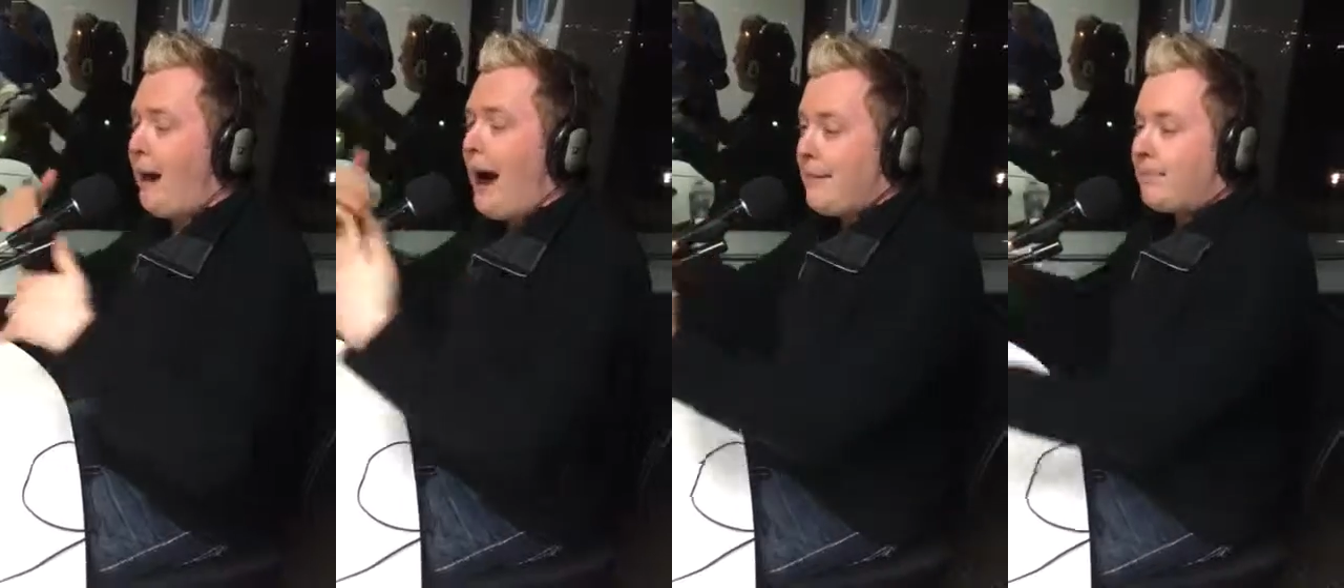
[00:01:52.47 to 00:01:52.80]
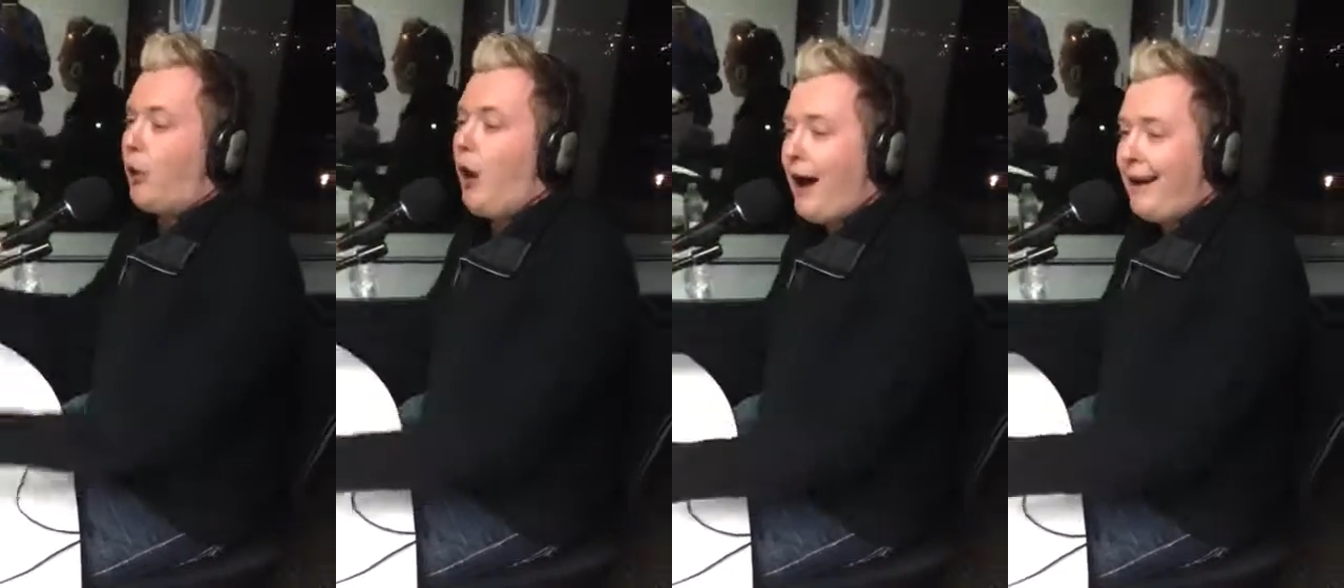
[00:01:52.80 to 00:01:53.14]

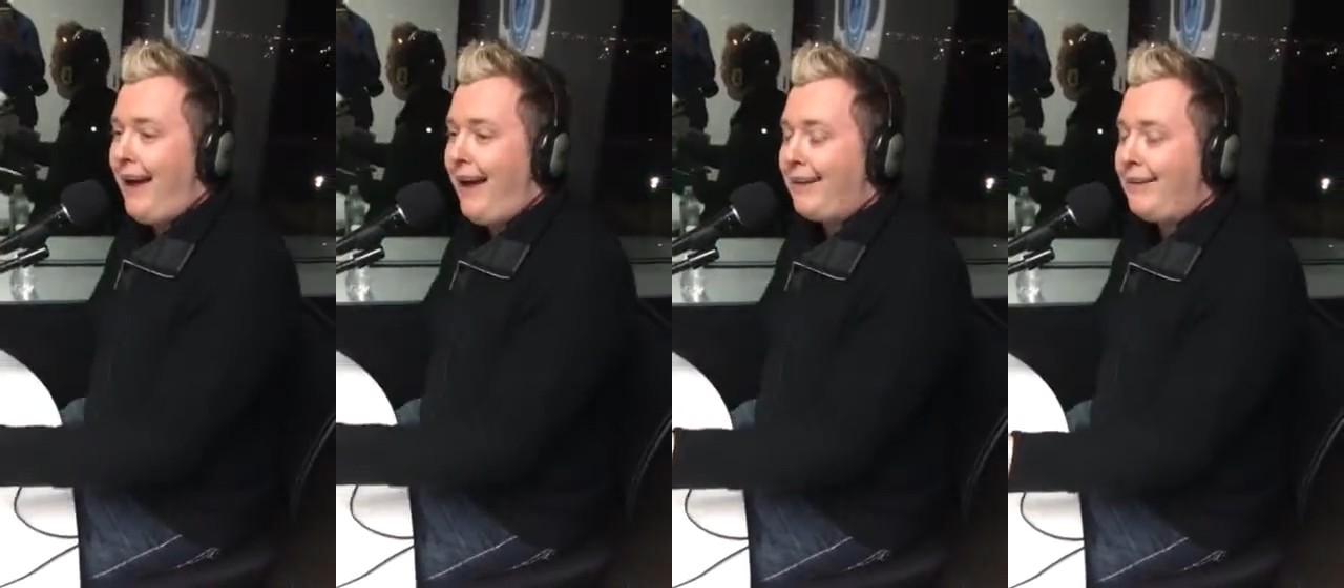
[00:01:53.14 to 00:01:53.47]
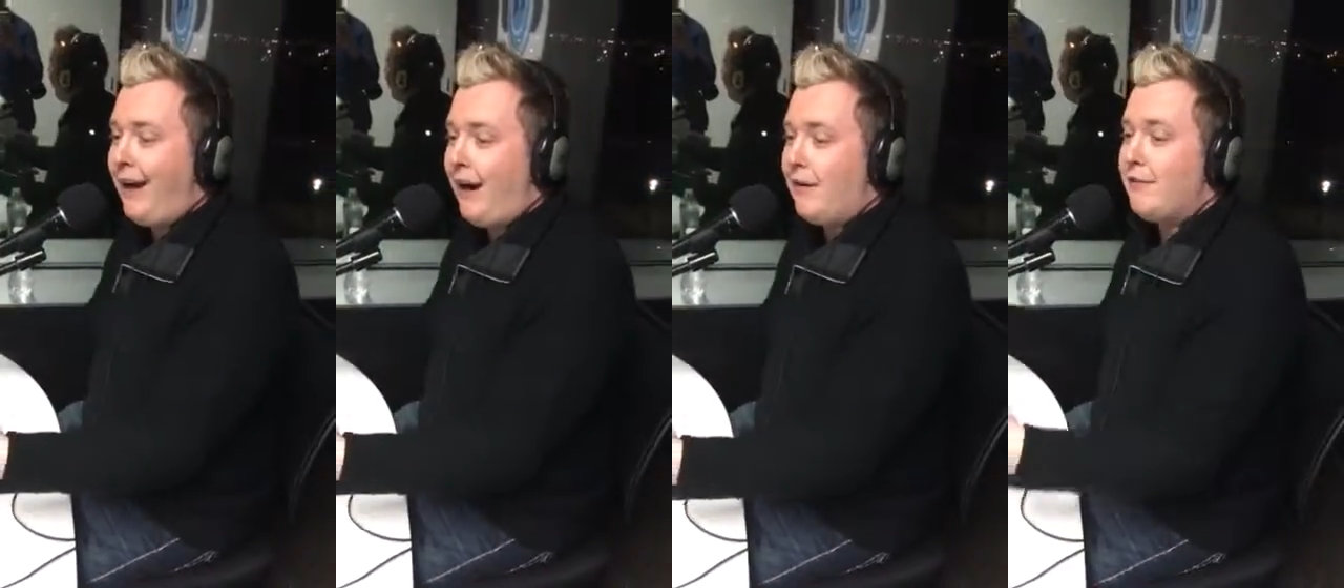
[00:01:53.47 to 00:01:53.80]

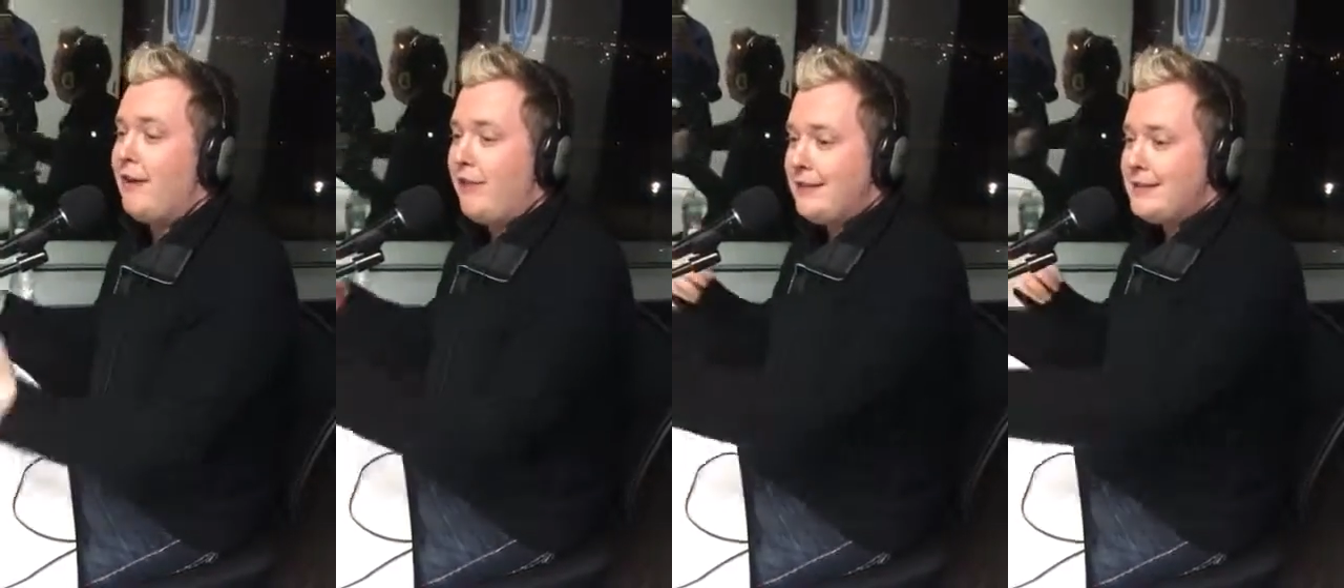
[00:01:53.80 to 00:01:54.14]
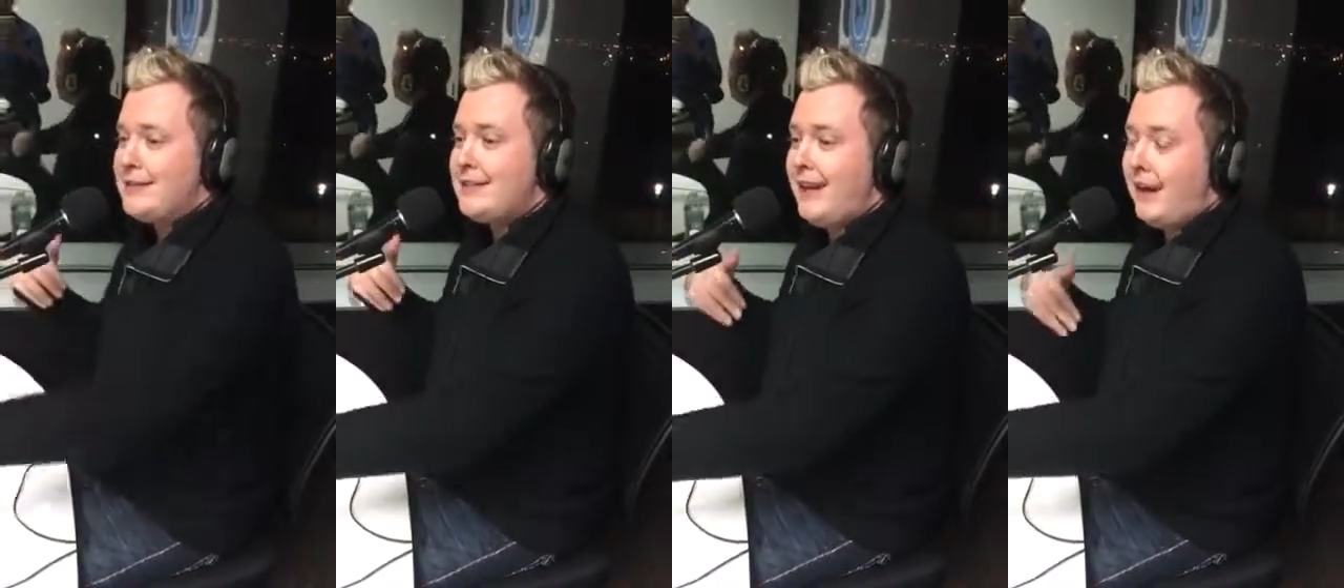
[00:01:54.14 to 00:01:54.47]
byproduct of the
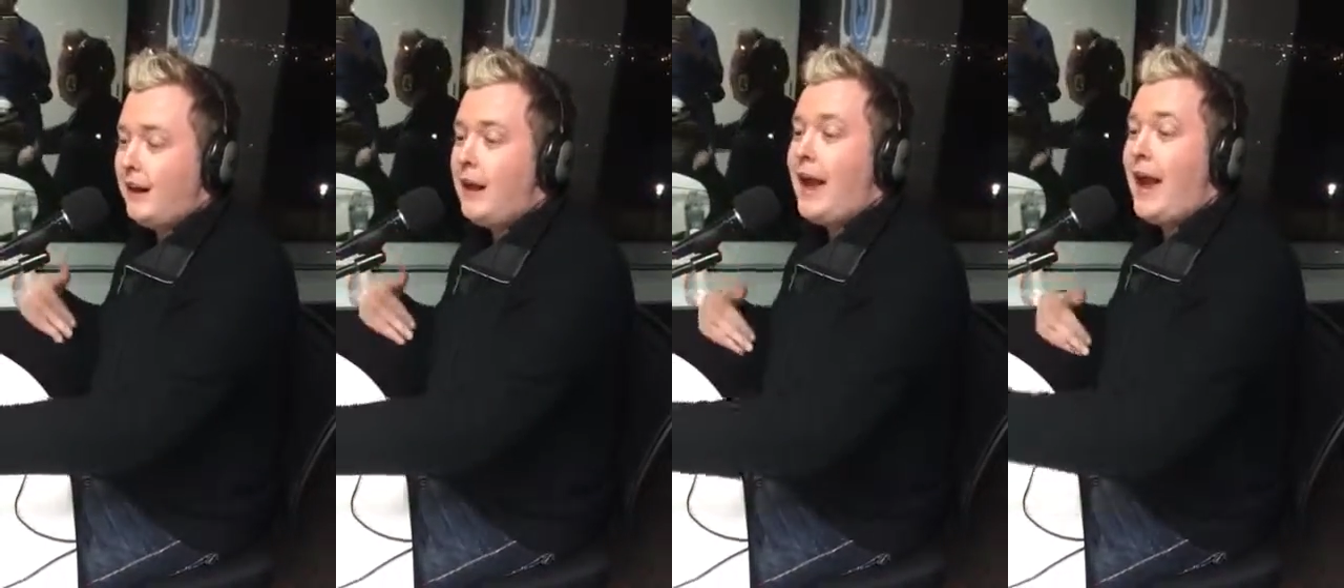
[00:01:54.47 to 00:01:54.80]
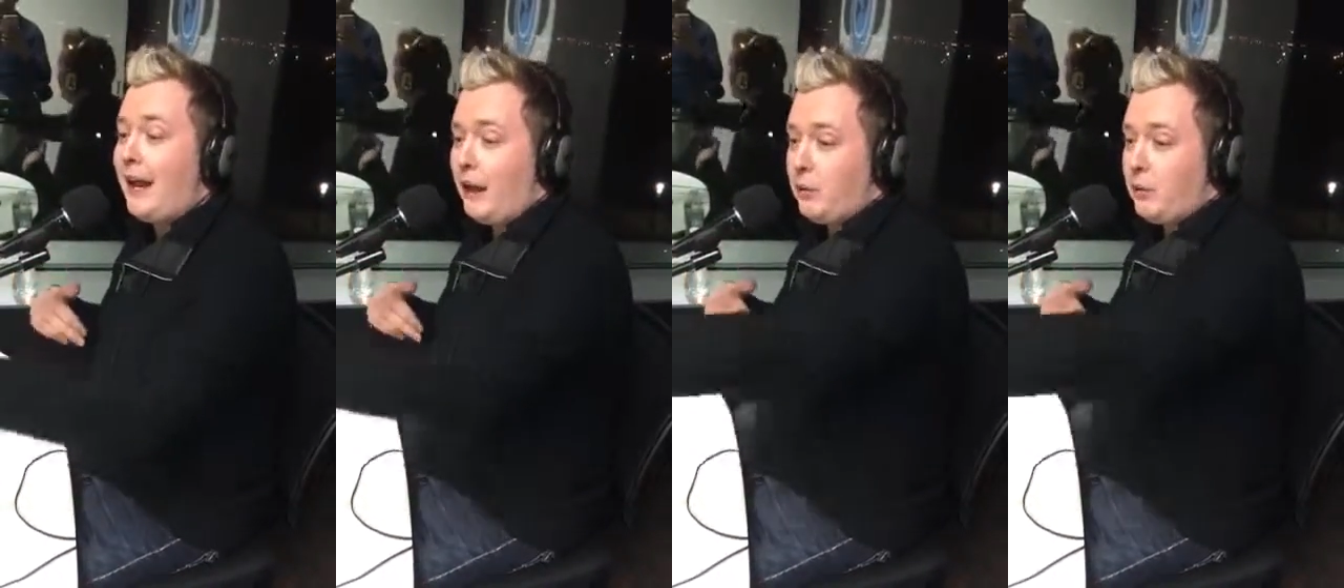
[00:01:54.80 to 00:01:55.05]
sin and,